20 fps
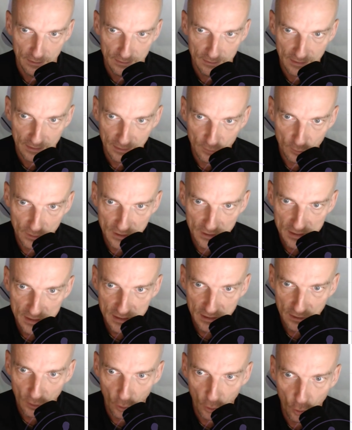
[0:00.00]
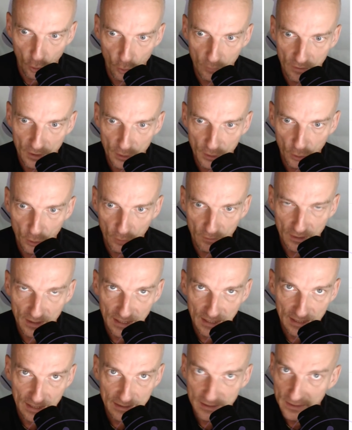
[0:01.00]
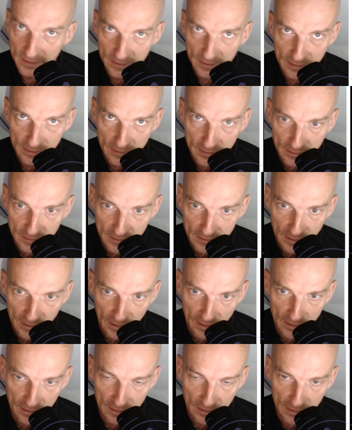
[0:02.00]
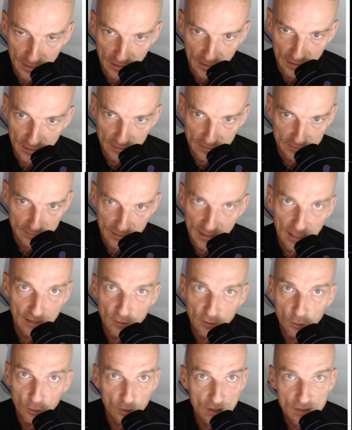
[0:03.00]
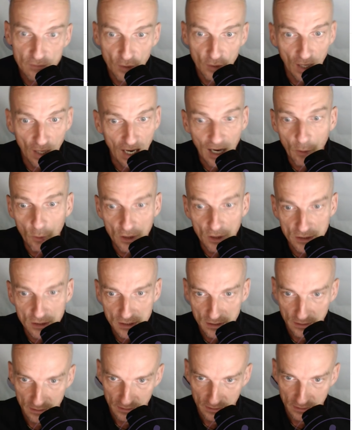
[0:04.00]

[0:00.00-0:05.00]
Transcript: They do this here over and over again. Uh, they can do this for hours.